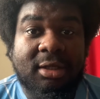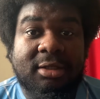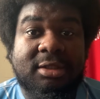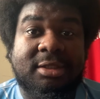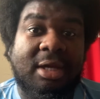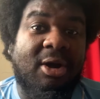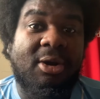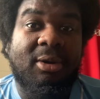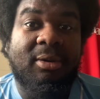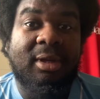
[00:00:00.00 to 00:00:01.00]

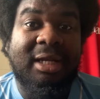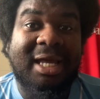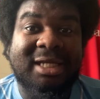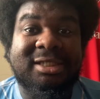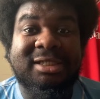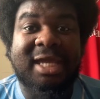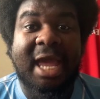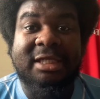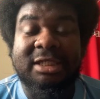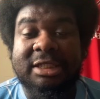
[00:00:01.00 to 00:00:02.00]
So let's just get
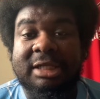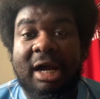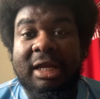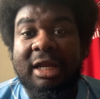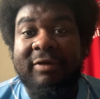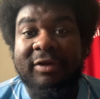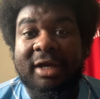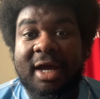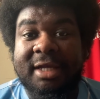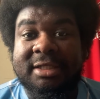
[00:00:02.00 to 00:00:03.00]
into the starting 11,
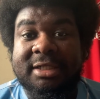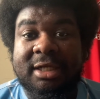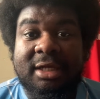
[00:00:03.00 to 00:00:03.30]
guys.